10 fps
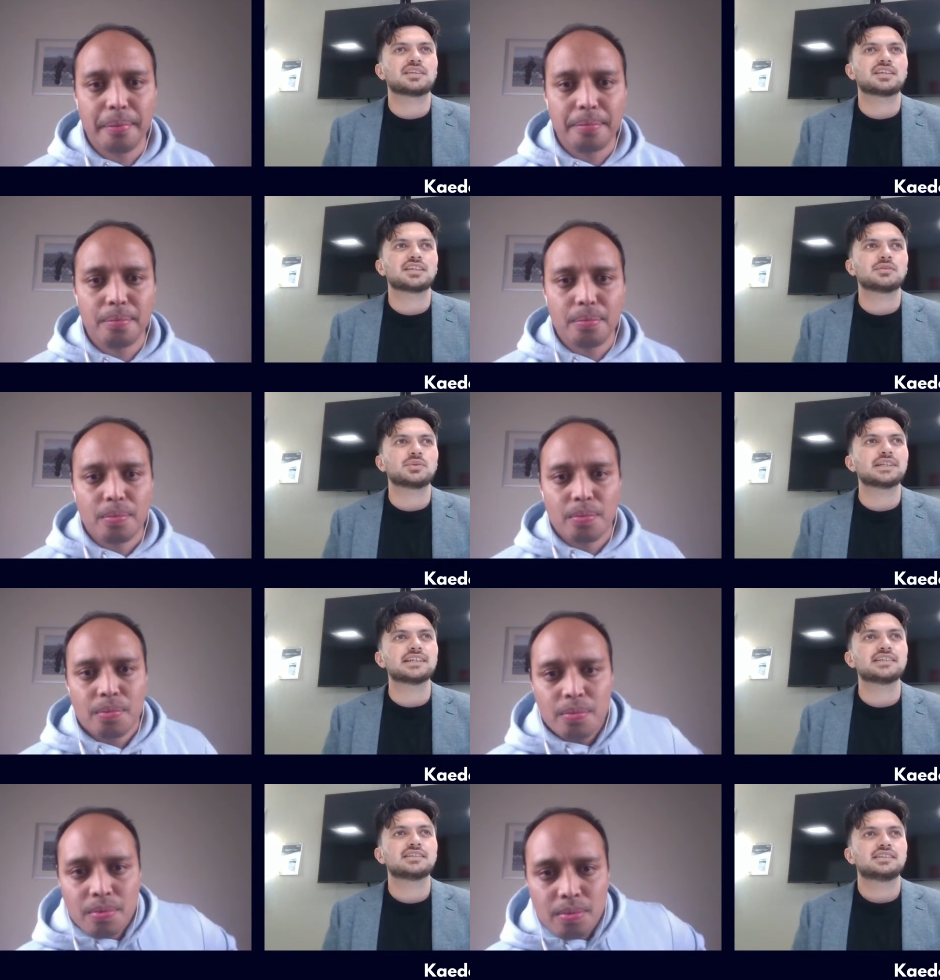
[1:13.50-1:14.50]
Speaker 1: thinking
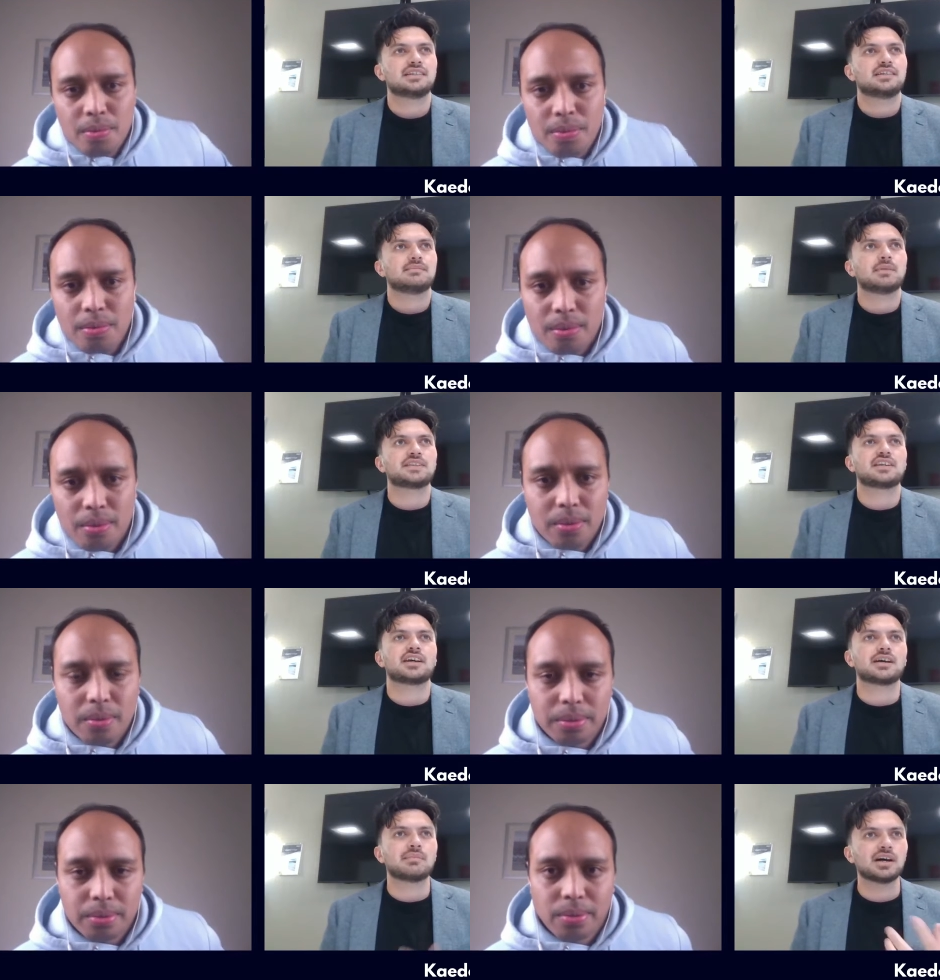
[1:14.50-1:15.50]
where
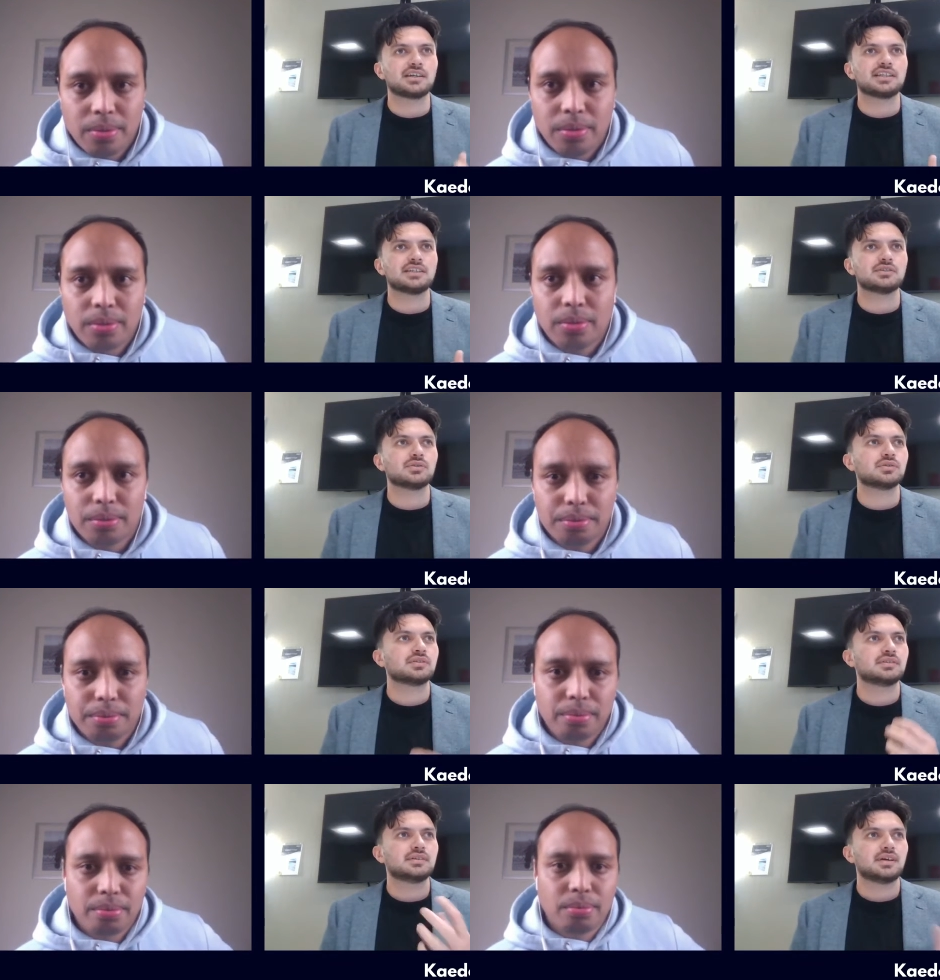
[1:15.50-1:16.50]
Mātauranga Māori or
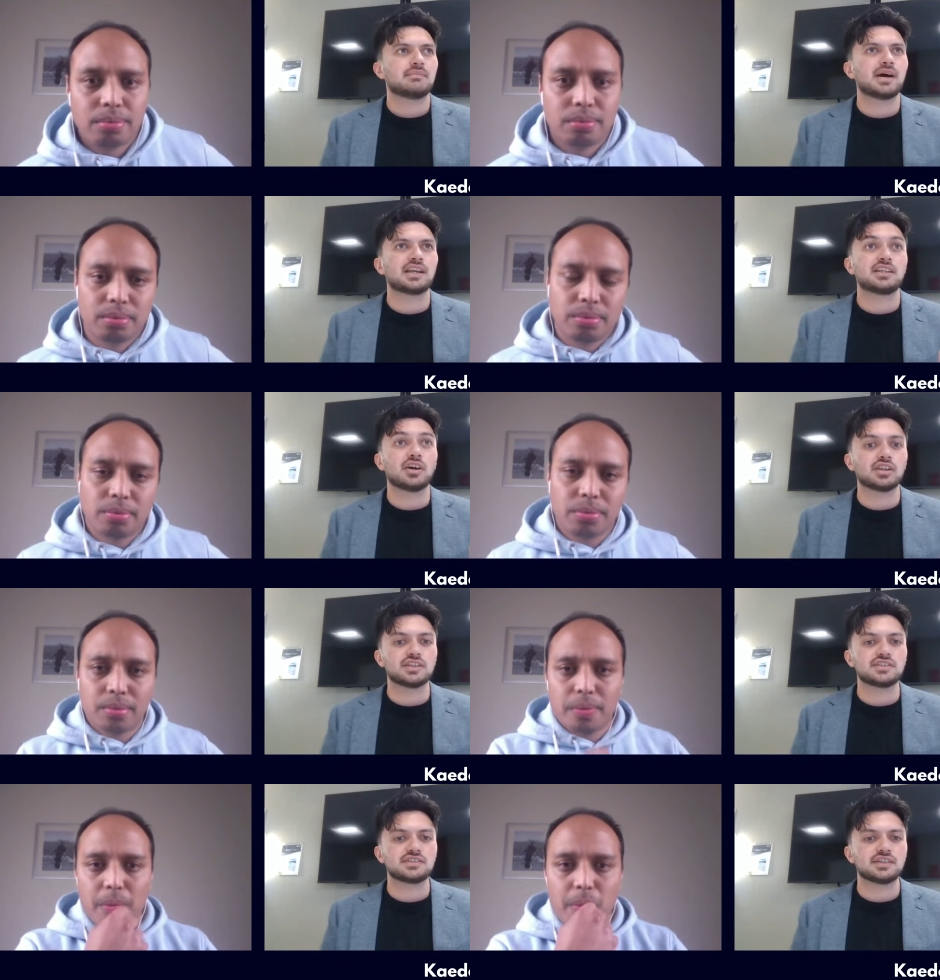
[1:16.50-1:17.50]
Māori
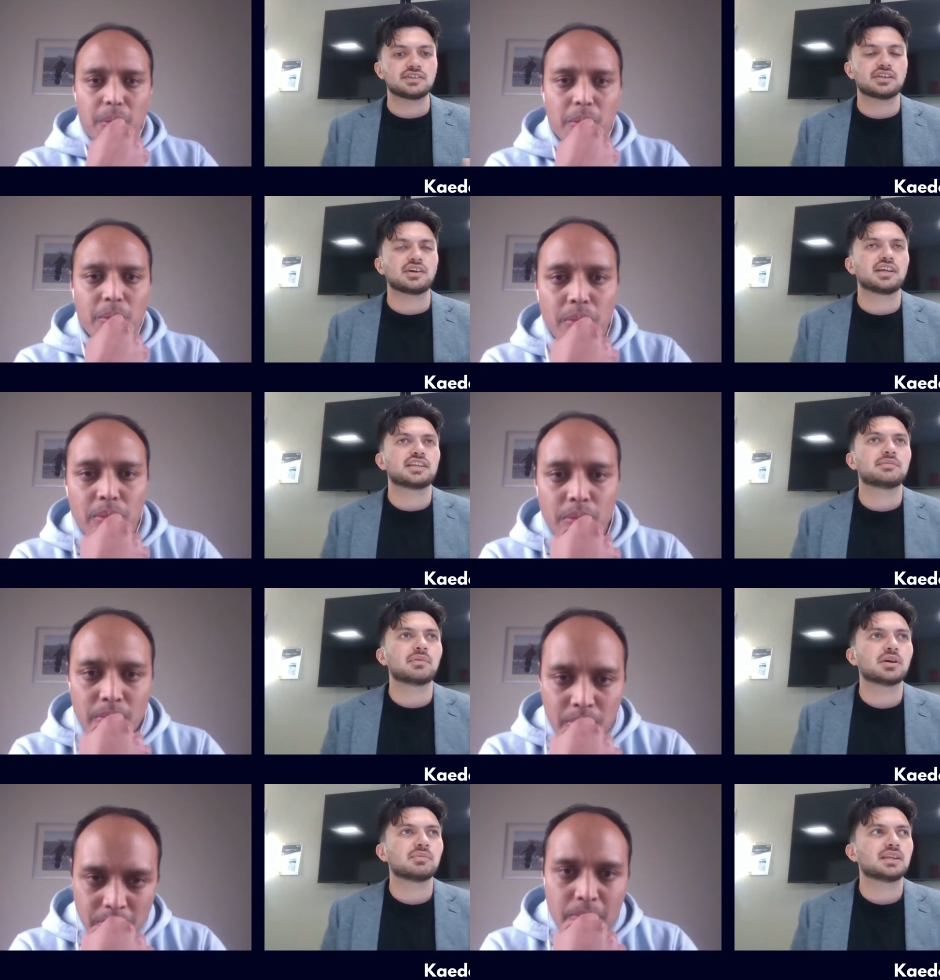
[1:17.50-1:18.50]
knowledge is going at the
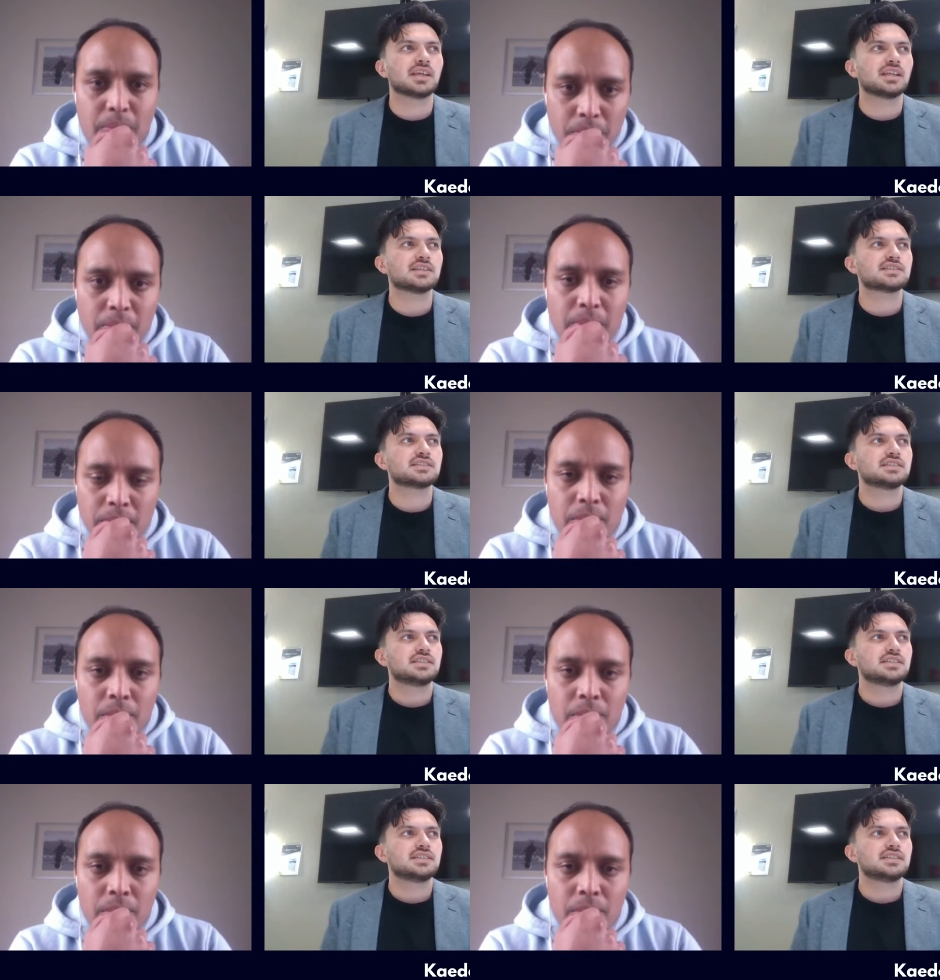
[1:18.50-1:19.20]
moment, and